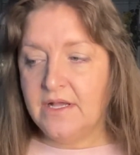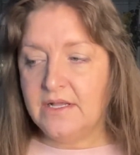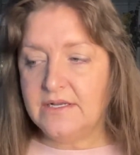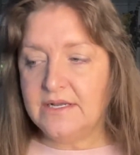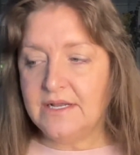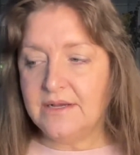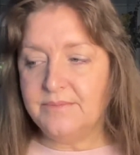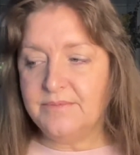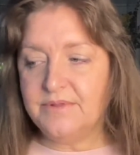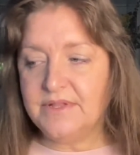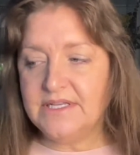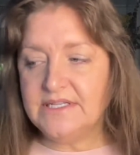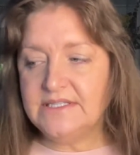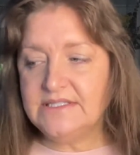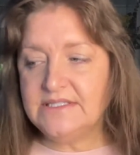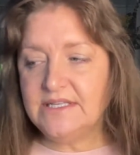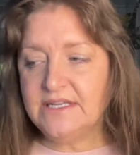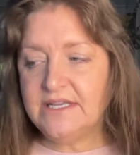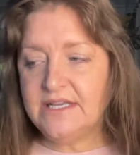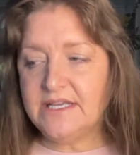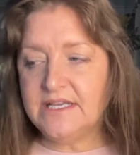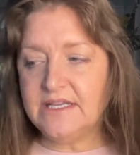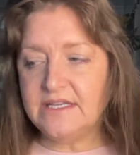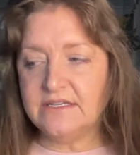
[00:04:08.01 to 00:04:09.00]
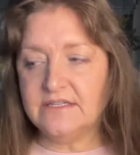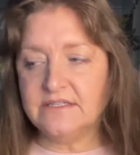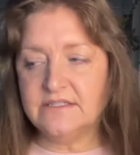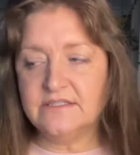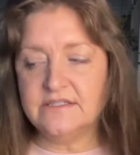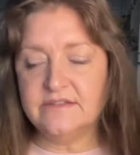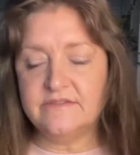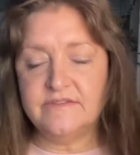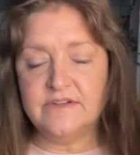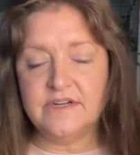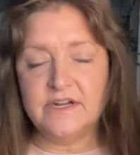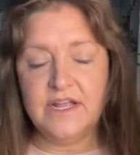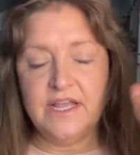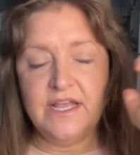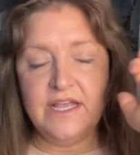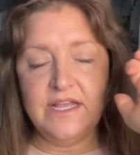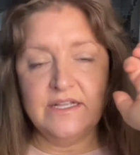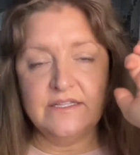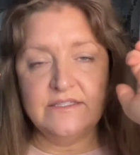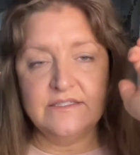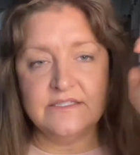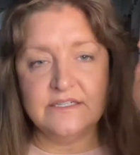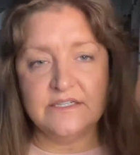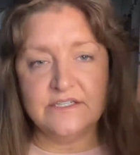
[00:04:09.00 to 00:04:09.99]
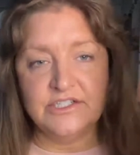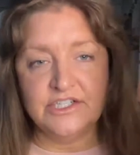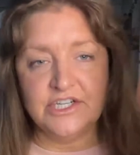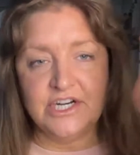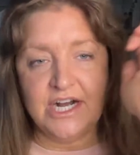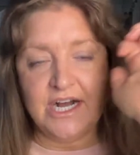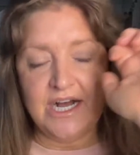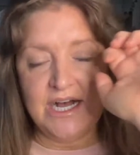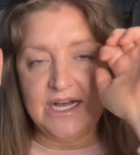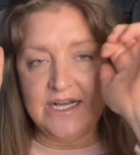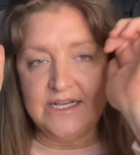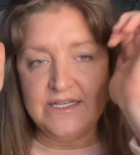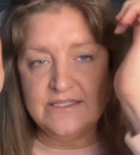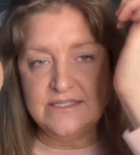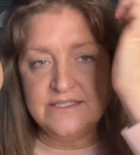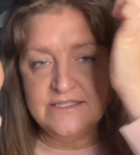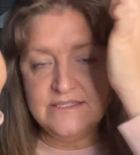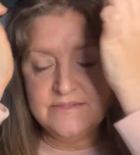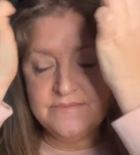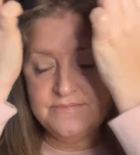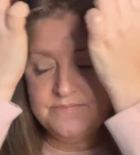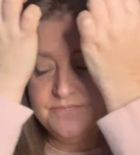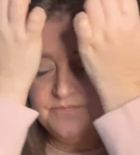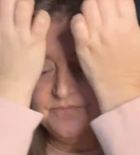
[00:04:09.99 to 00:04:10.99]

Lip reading: Now place the heels of your hands on your eyes